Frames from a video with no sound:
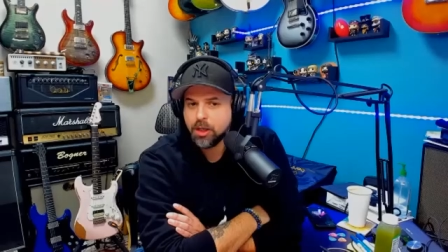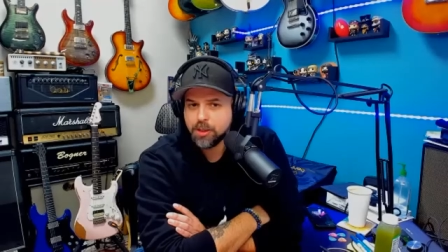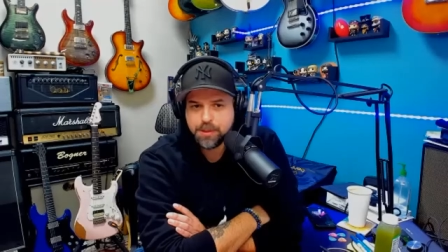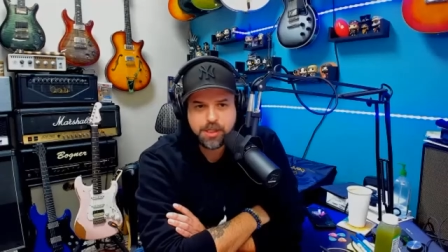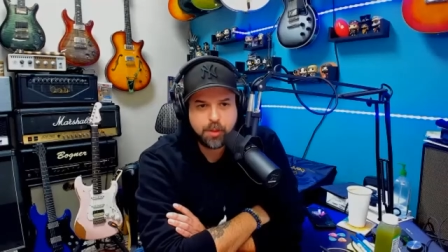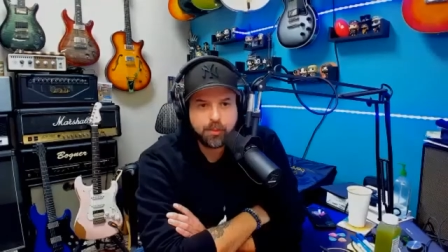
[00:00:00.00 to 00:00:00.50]

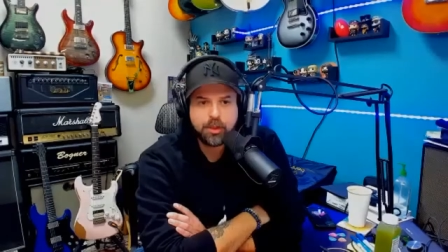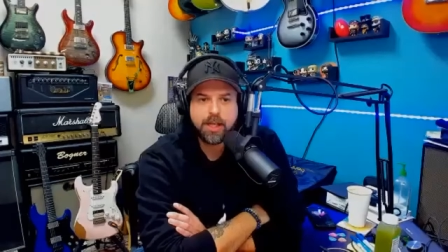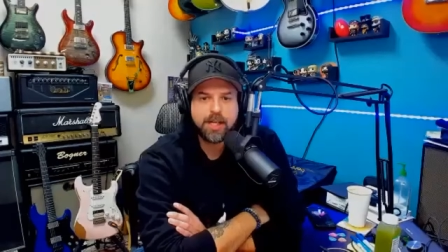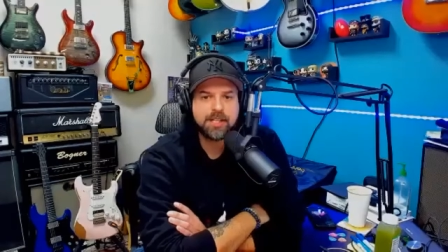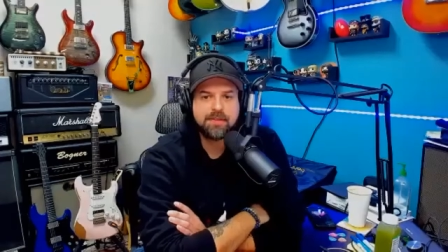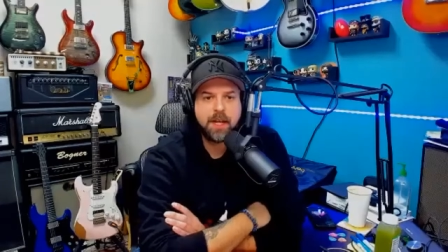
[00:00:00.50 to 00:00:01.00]
percent. We look at it
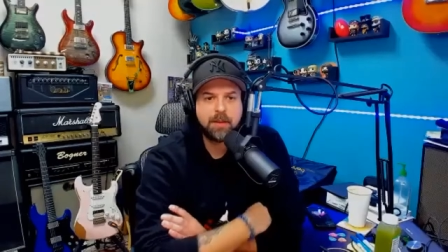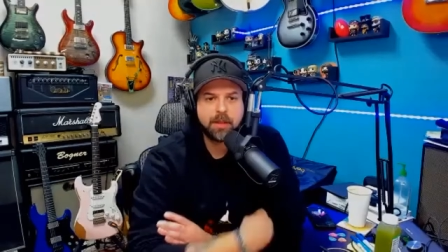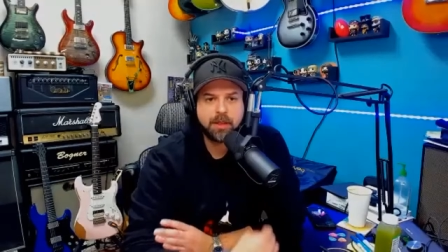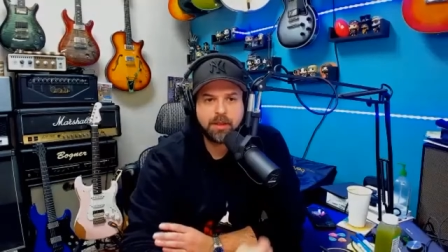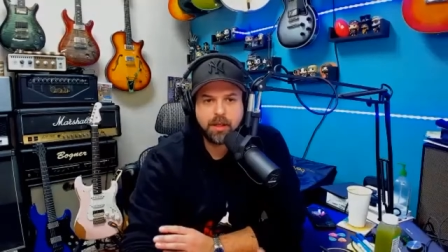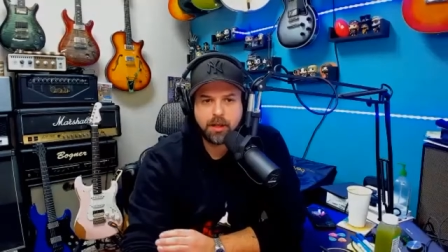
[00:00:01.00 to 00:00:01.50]
as family.
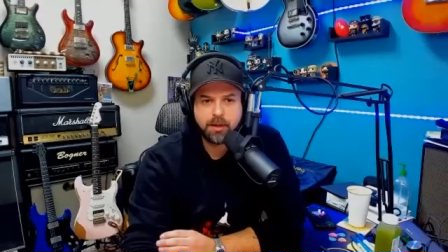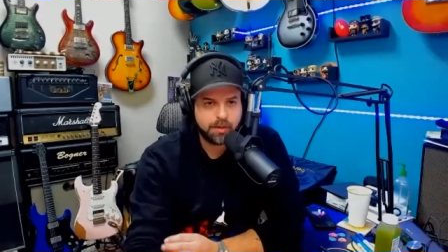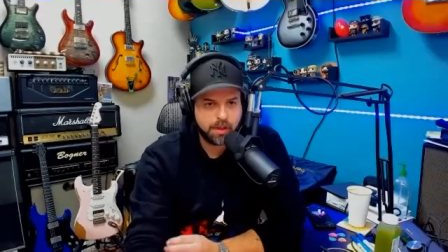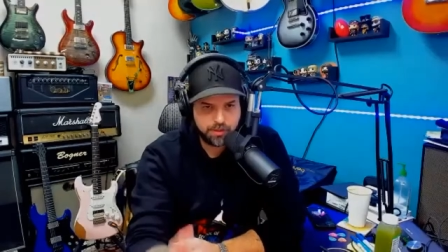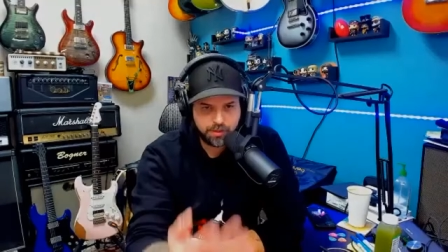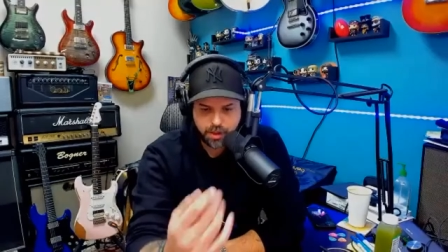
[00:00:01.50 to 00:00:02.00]
You know,
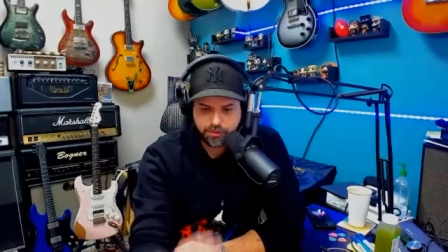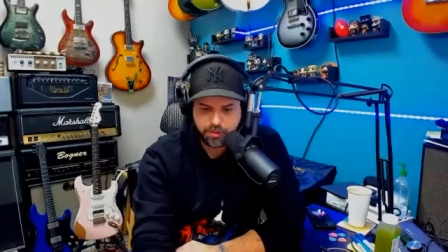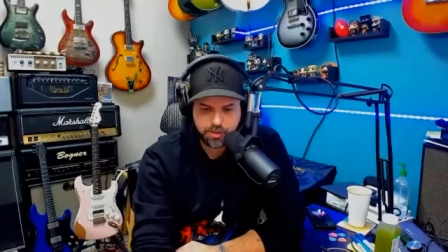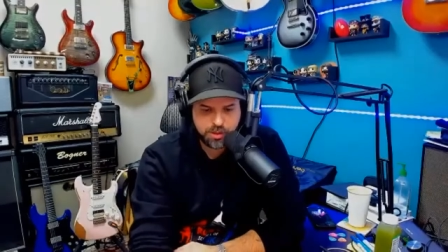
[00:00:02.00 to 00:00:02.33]
I've come from a mm.